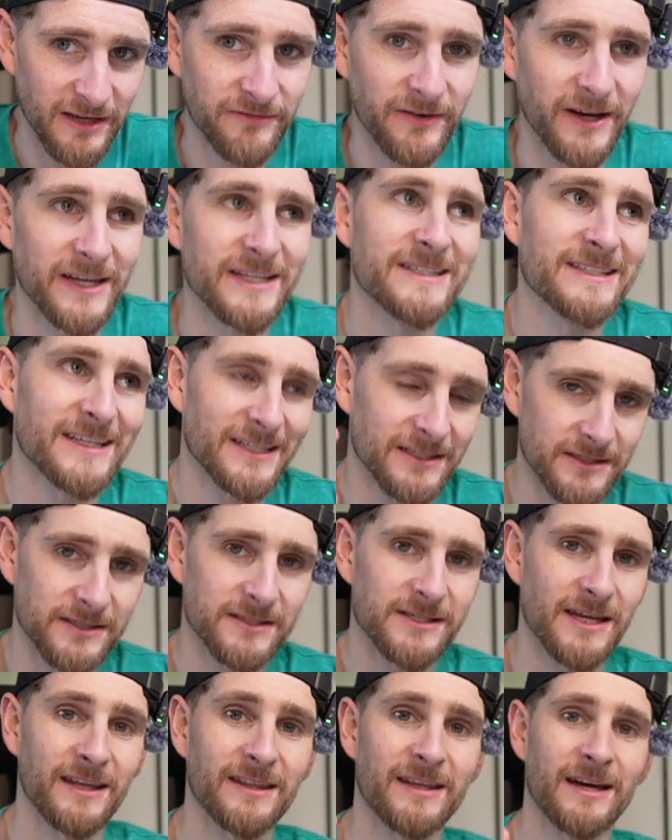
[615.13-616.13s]
if I
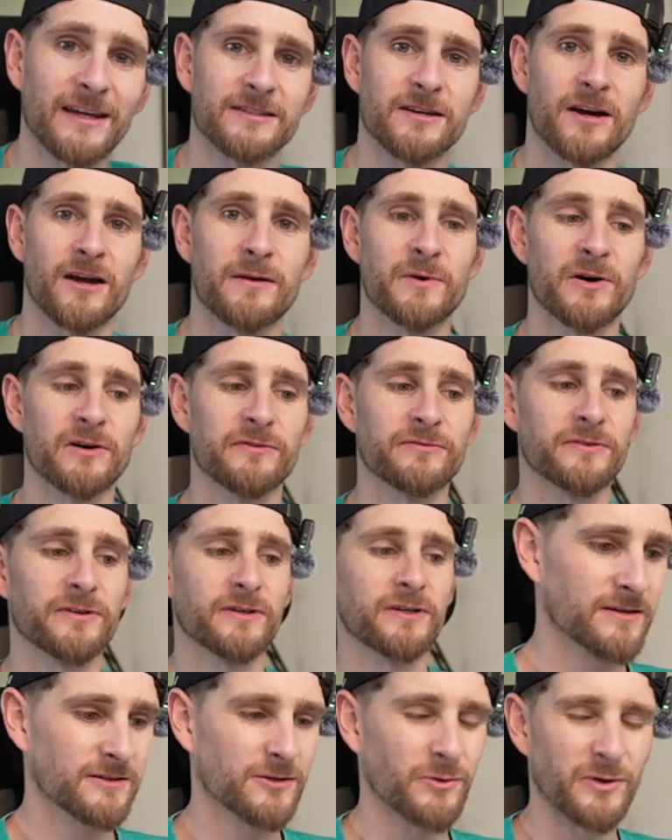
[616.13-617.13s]
didn't take that time off.
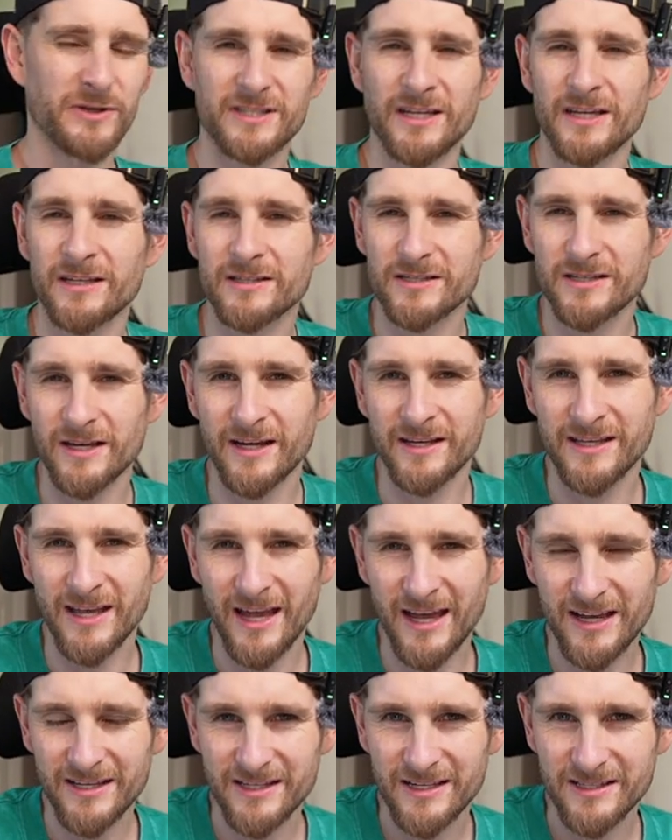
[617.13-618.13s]
So it's I
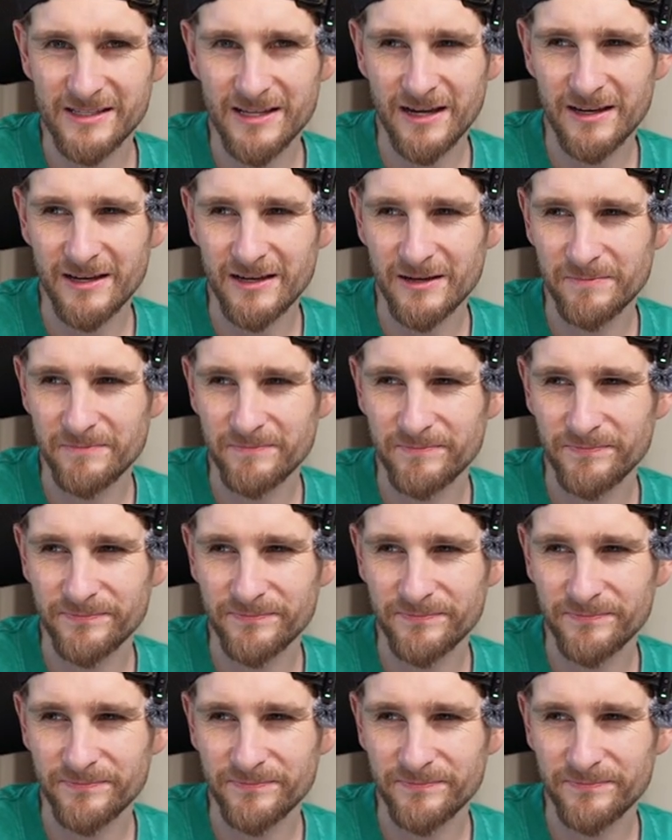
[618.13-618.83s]
guess it's like a